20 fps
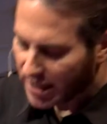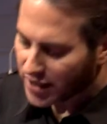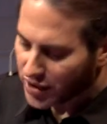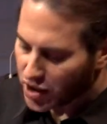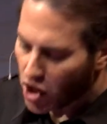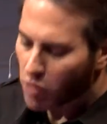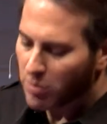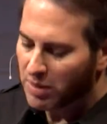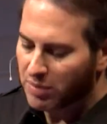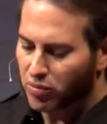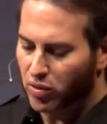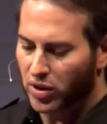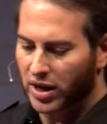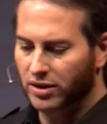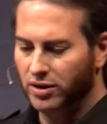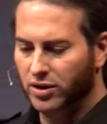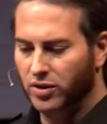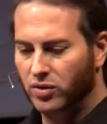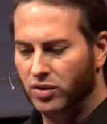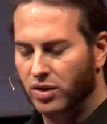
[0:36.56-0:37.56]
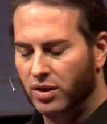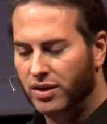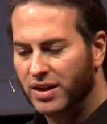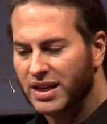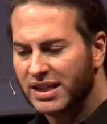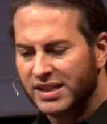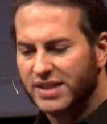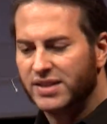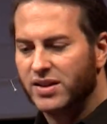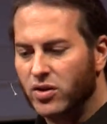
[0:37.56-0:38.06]
in Adobe Prelude,
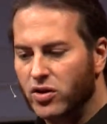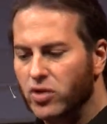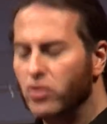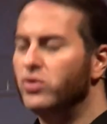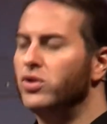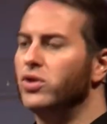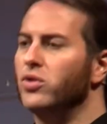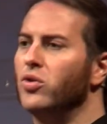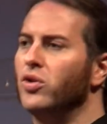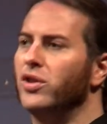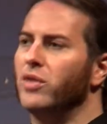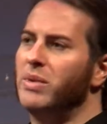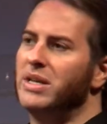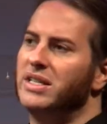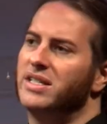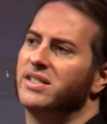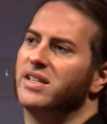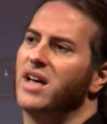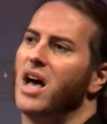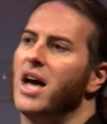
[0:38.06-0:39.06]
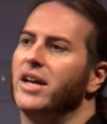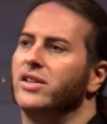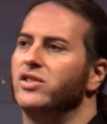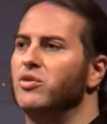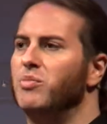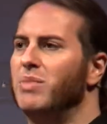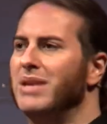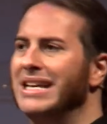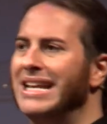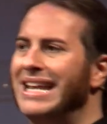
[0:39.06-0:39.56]
this is a new tool that we designed
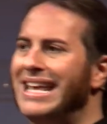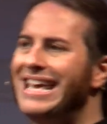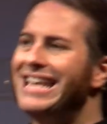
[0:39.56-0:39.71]
to be an